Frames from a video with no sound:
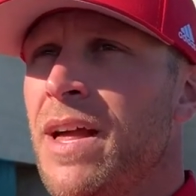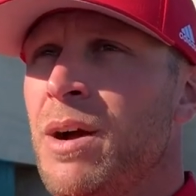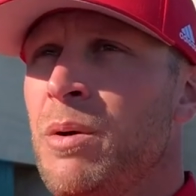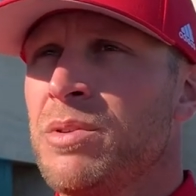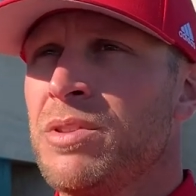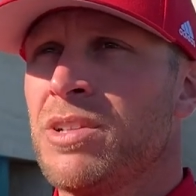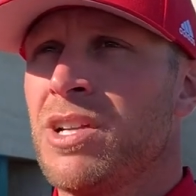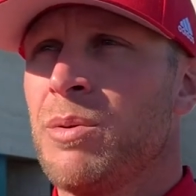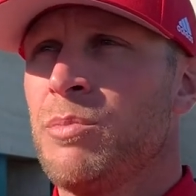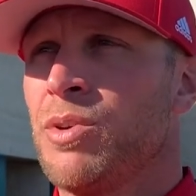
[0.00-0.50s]

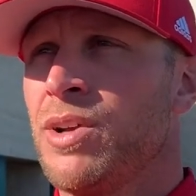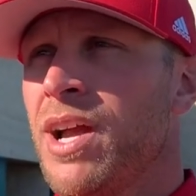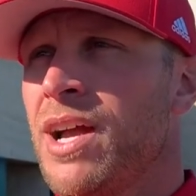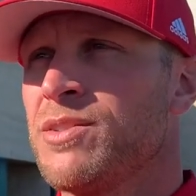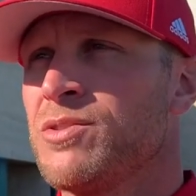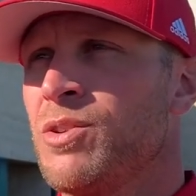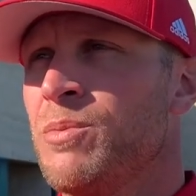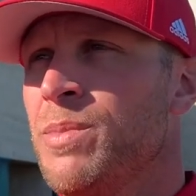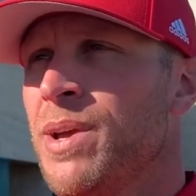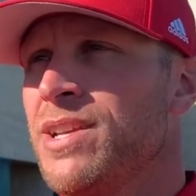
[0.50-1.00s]
with a couple guys
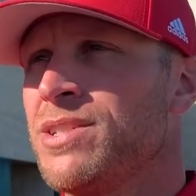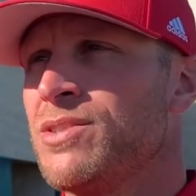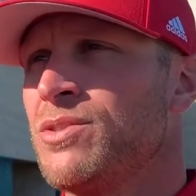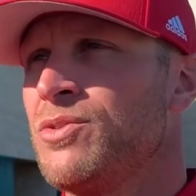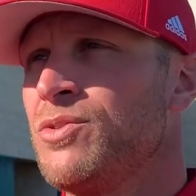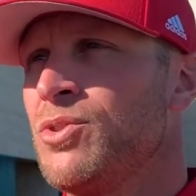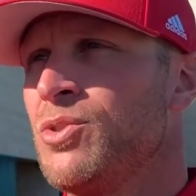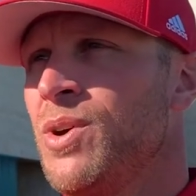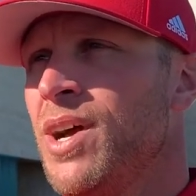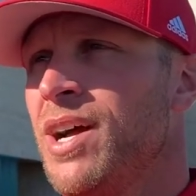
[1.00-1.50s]
on base and
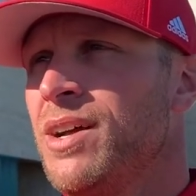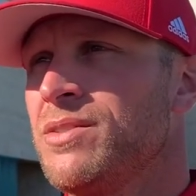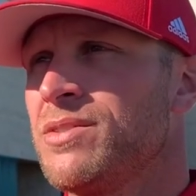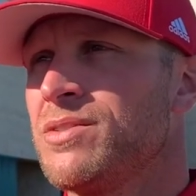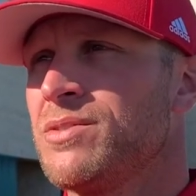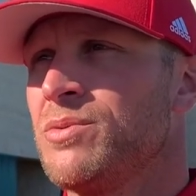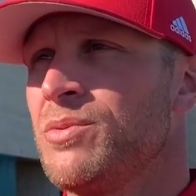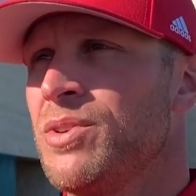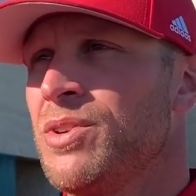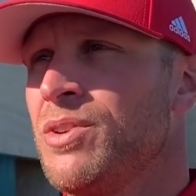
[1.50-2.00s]
two
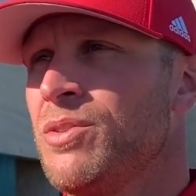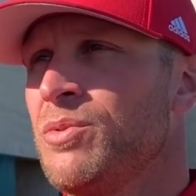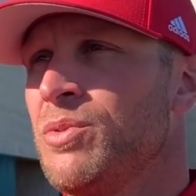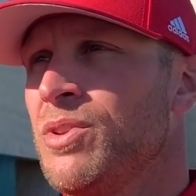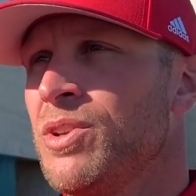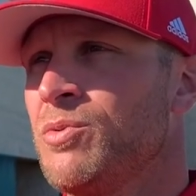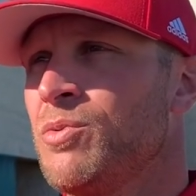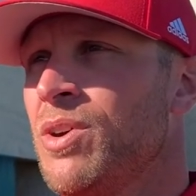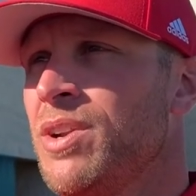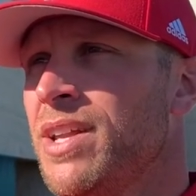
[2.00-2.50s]
outs, where you
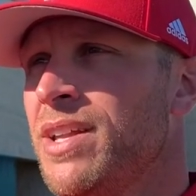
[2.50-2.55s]
really run